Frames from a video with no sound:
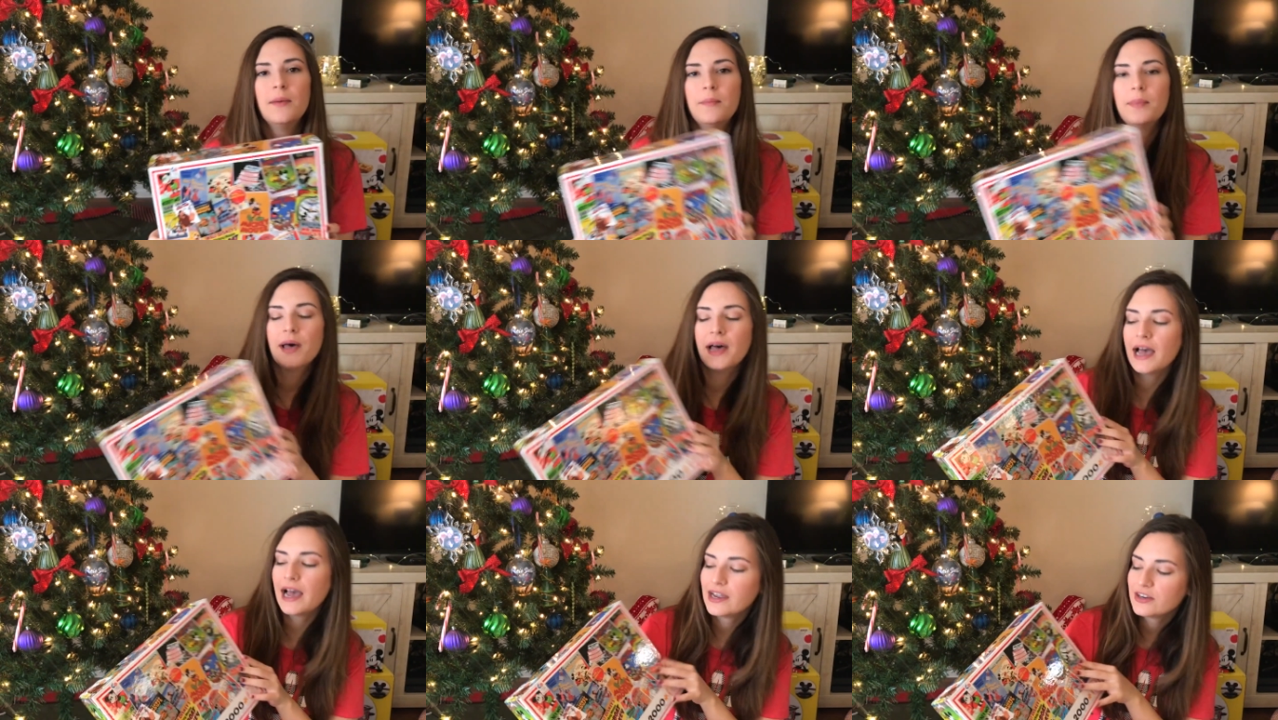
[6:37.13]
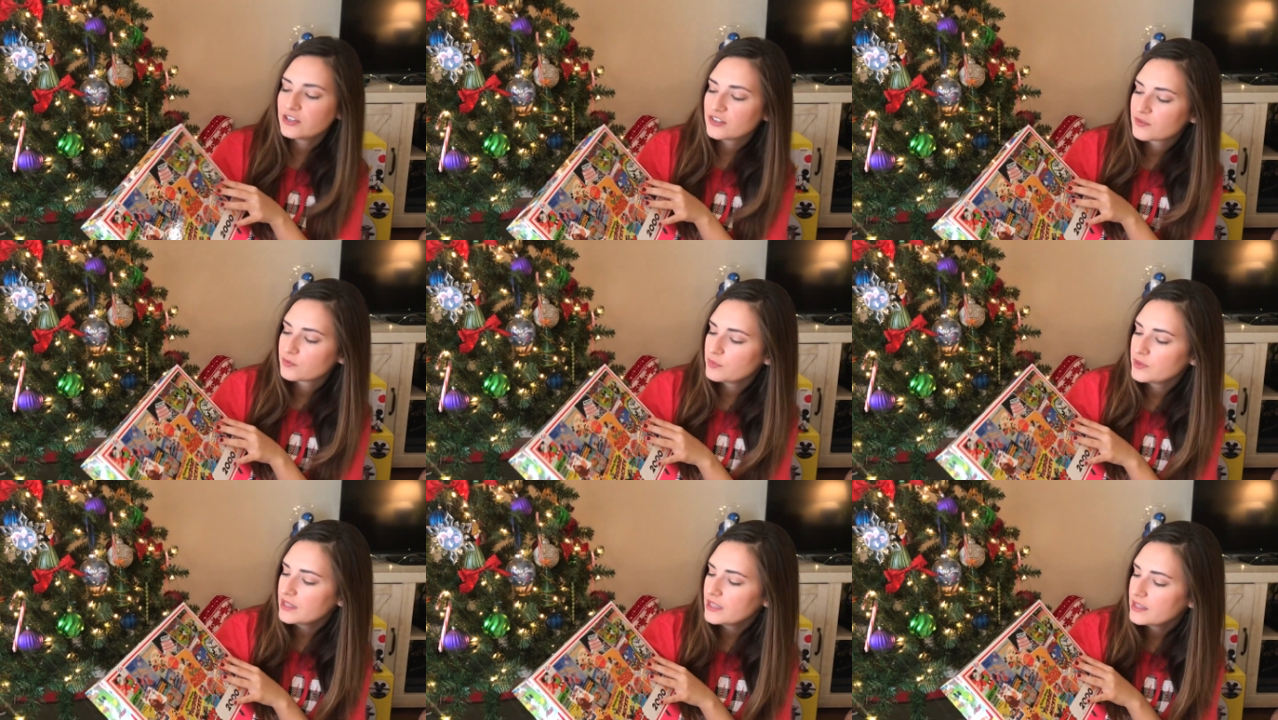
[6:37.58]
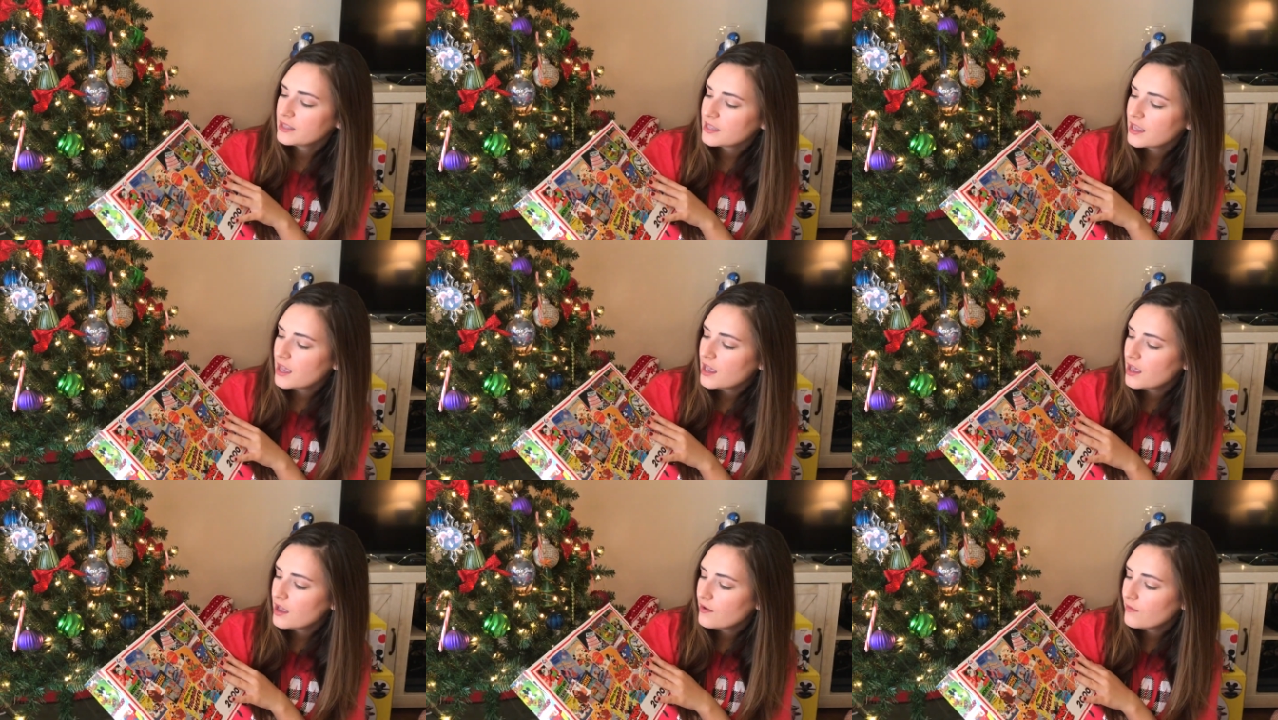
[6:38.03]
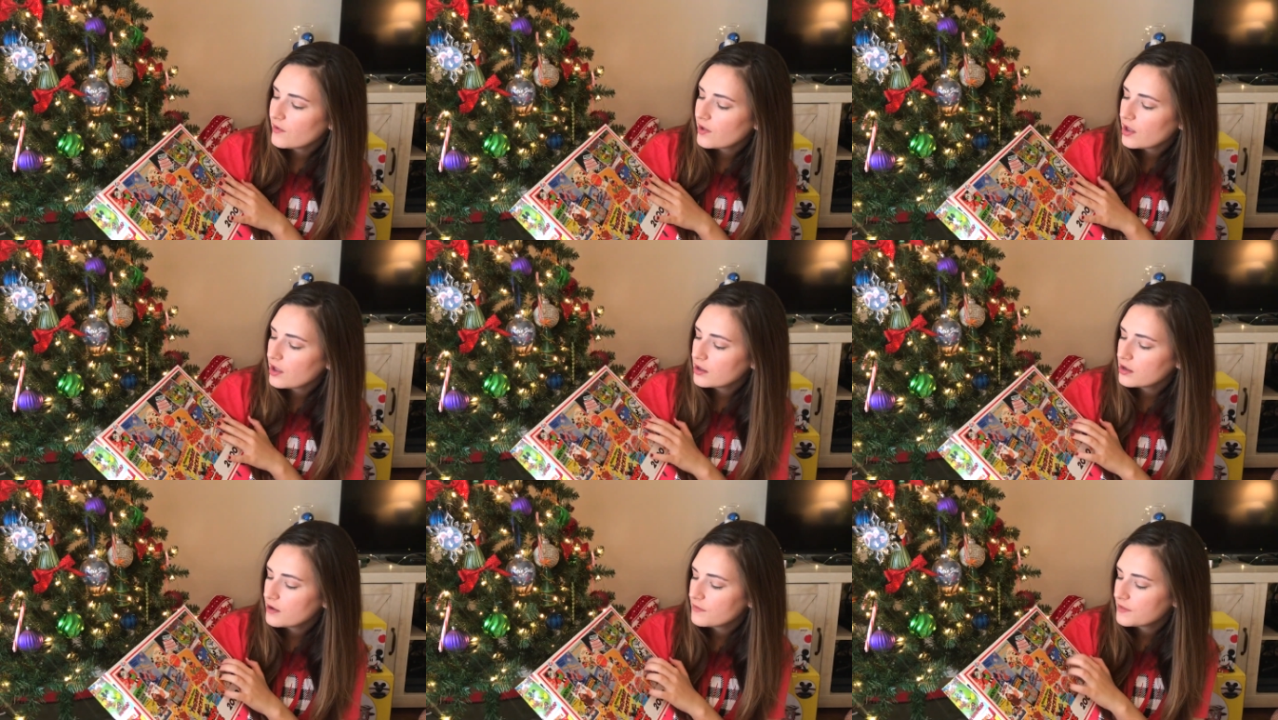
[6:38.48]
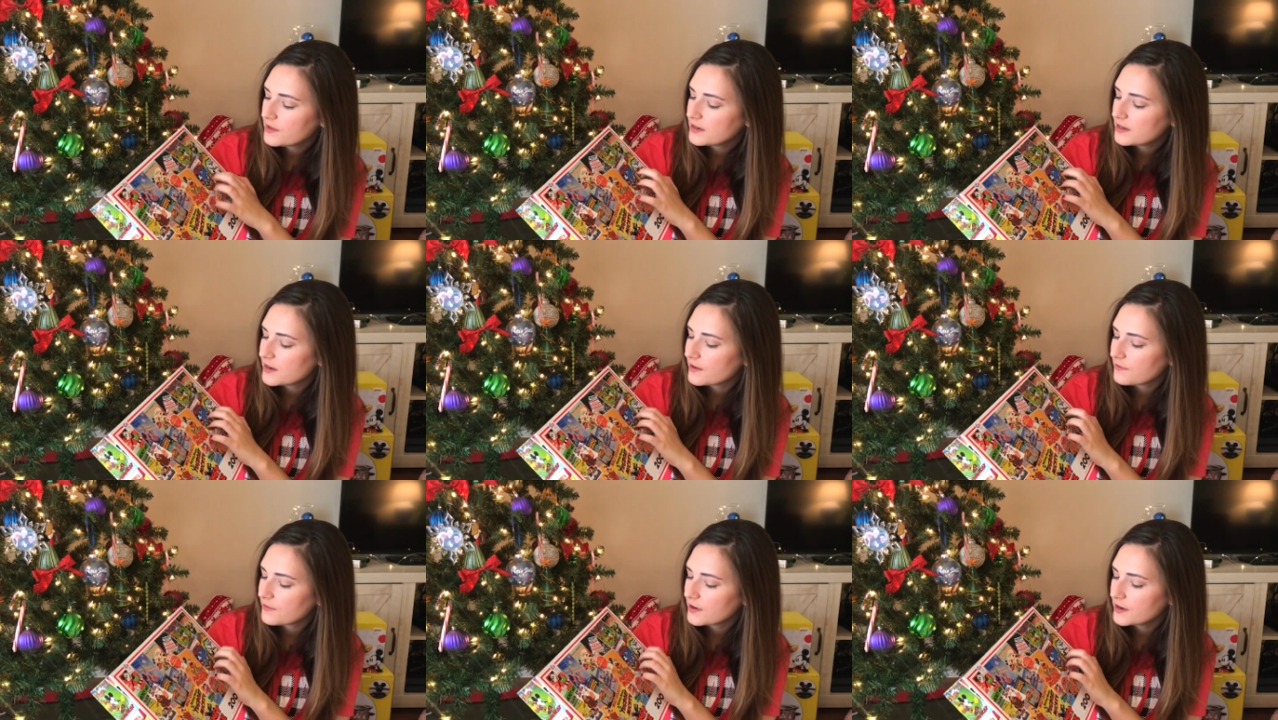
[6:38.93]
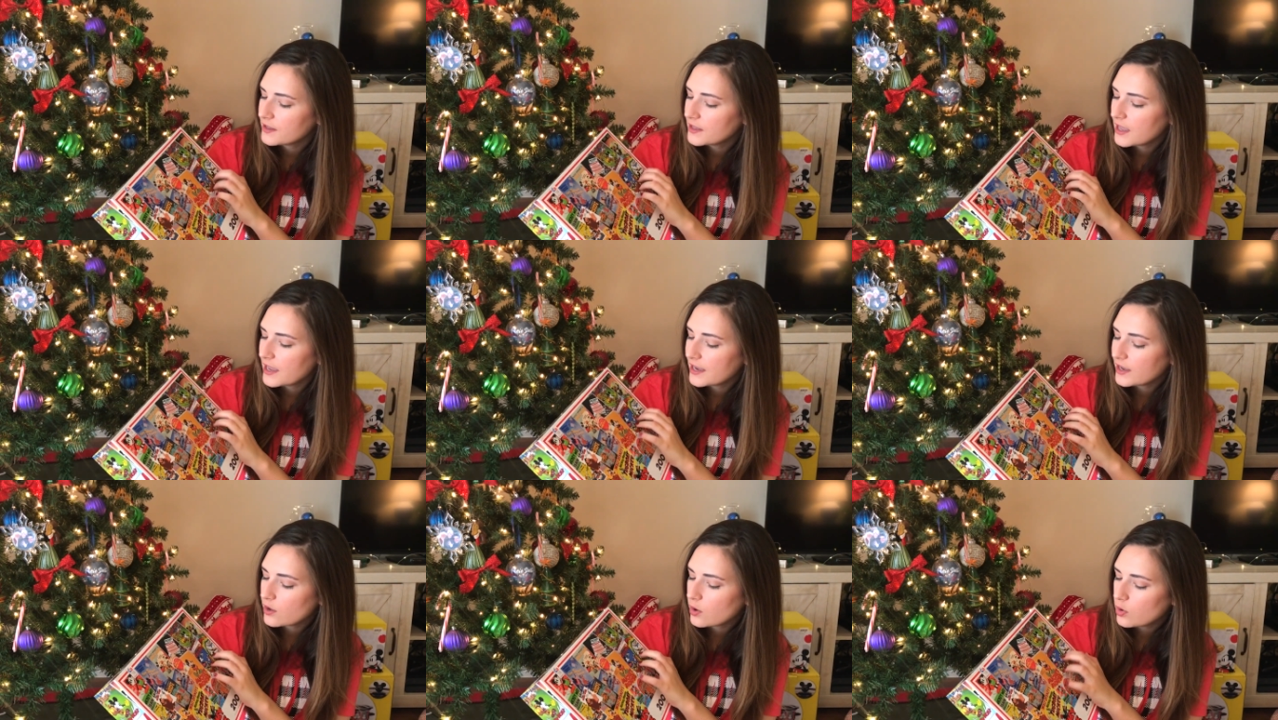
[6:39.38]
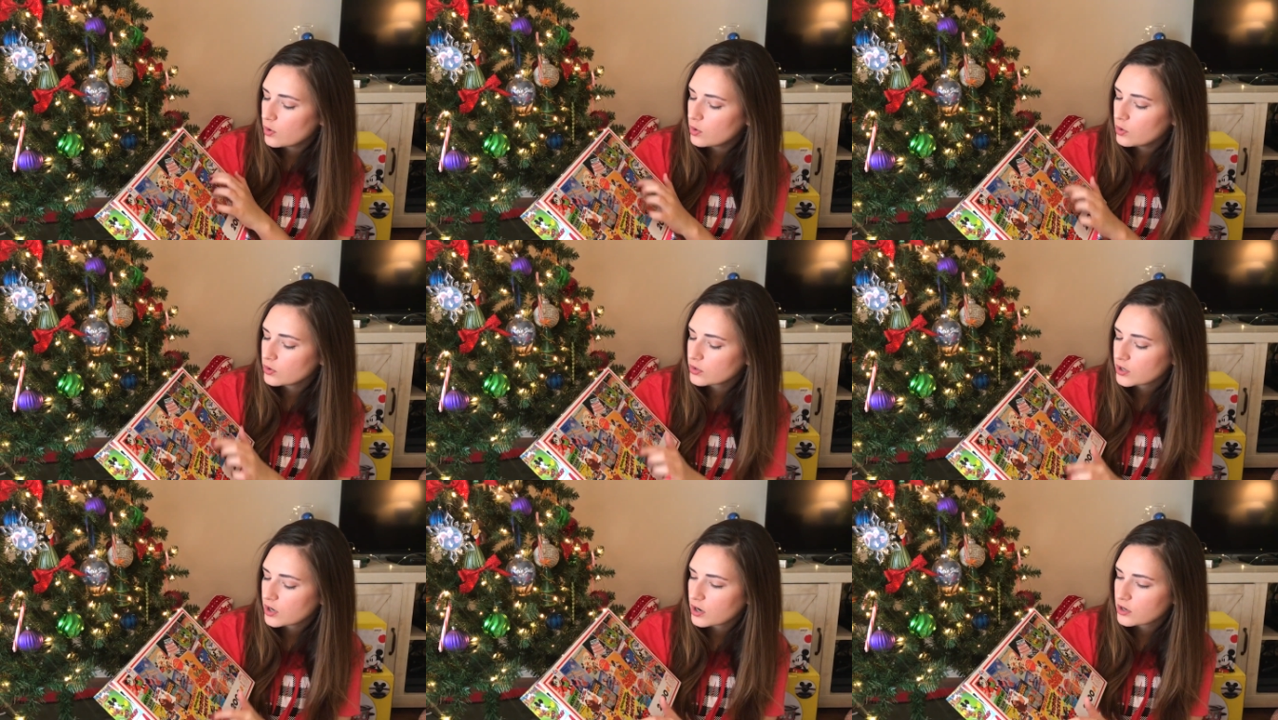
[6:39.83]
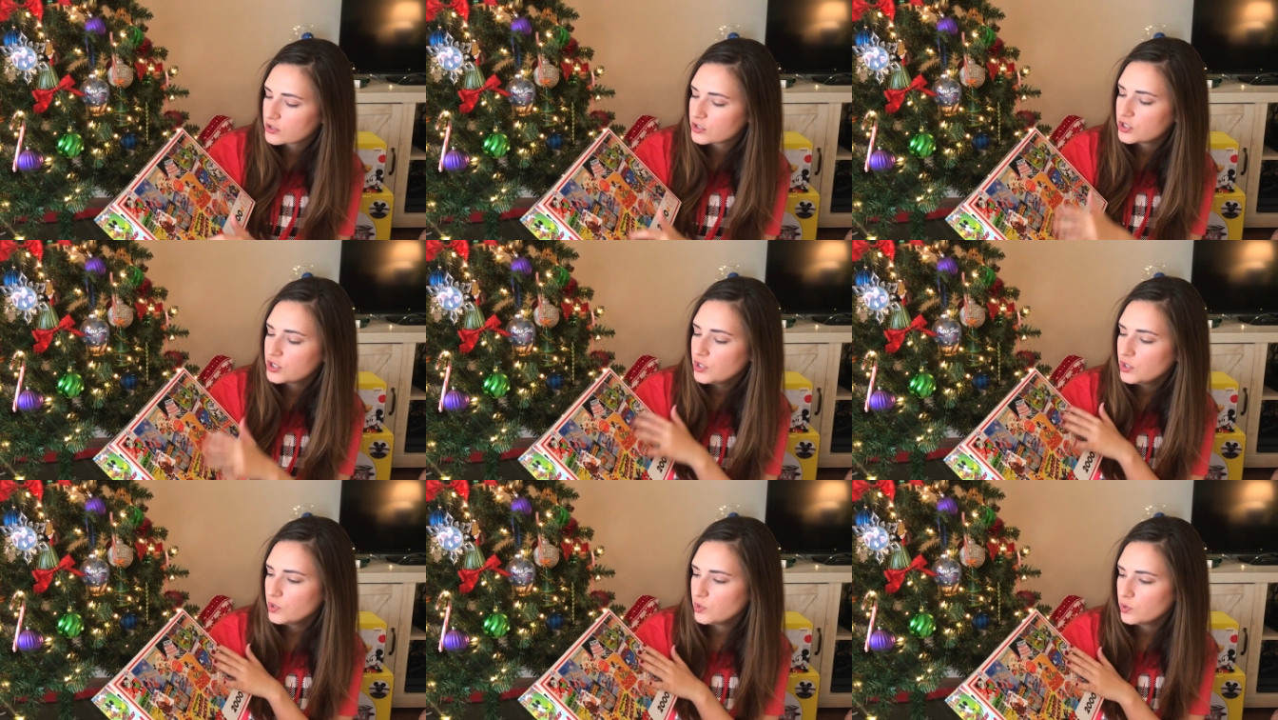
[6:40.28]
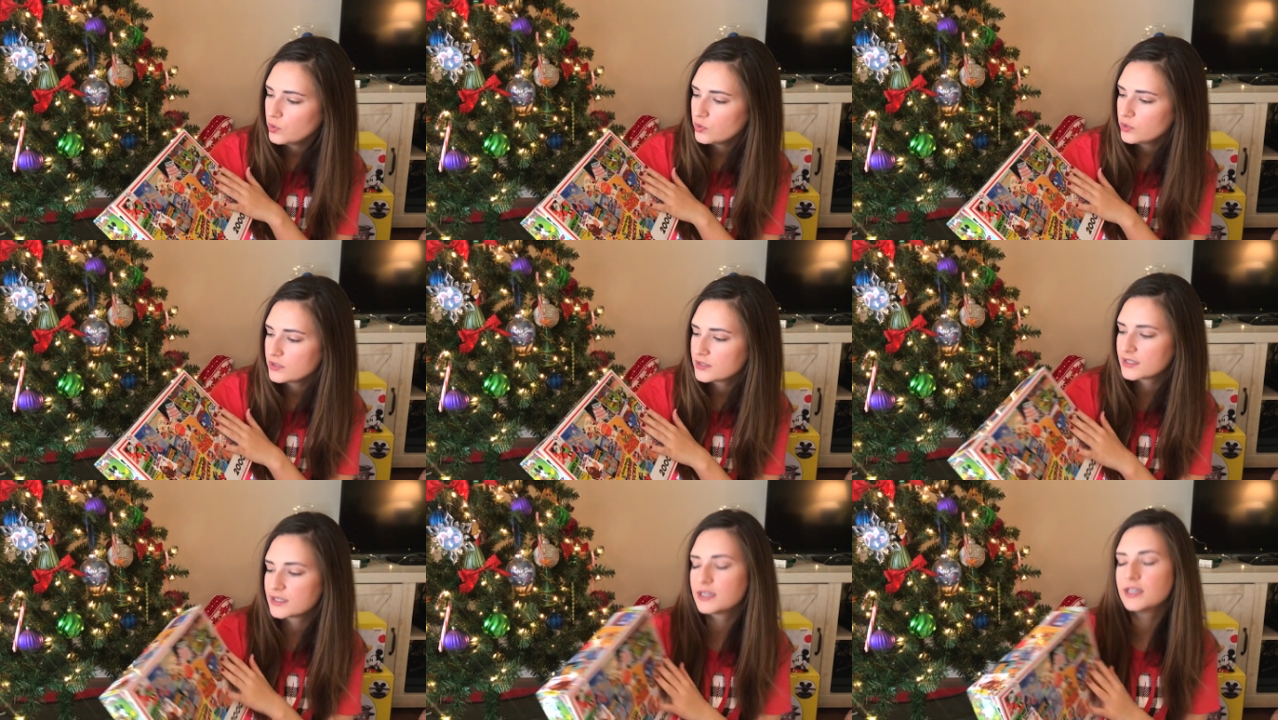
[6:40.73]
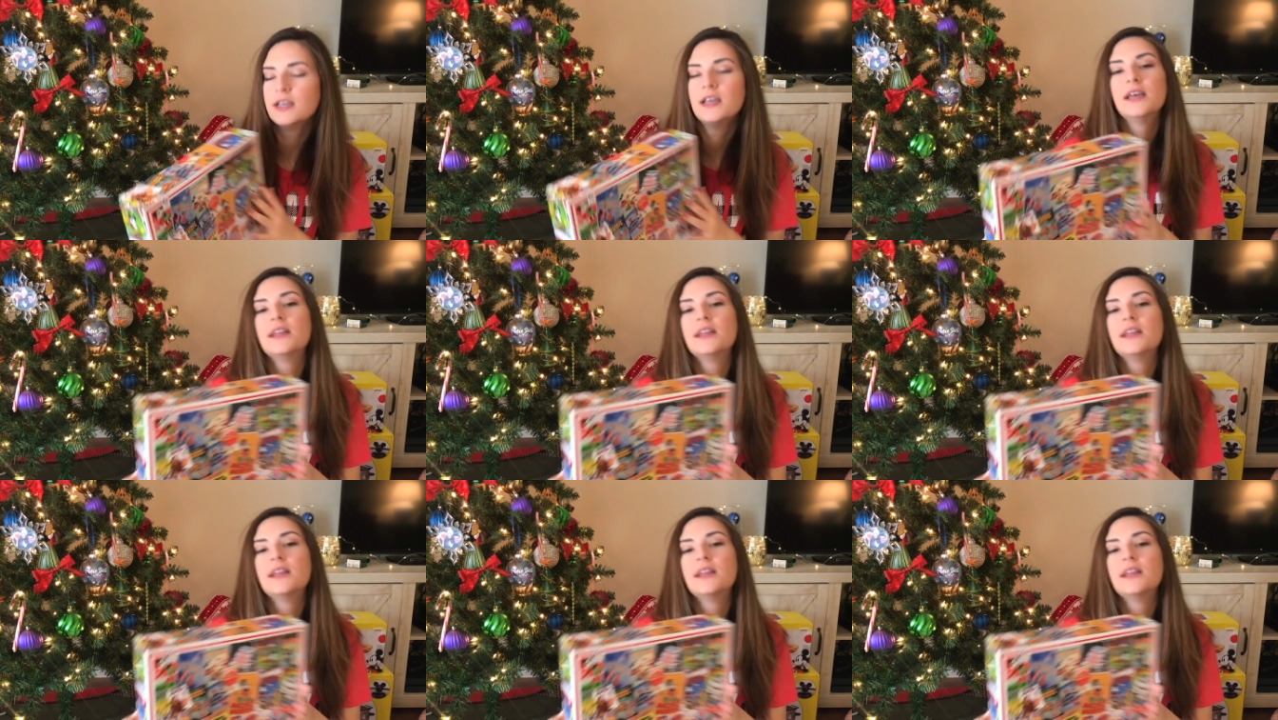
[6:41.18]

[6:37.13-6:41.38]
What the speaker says: But I just really love all of the different like old cartoons,